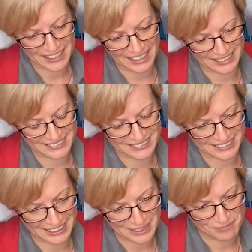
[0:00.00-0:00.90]

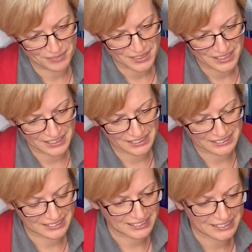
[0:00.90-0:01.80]
And
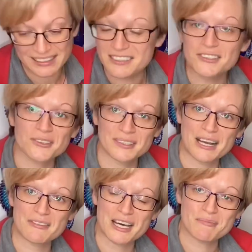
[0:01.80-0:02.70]
Lisa doesn't
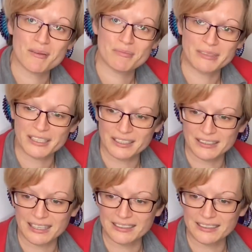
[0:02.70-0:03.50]
have that problem in her line,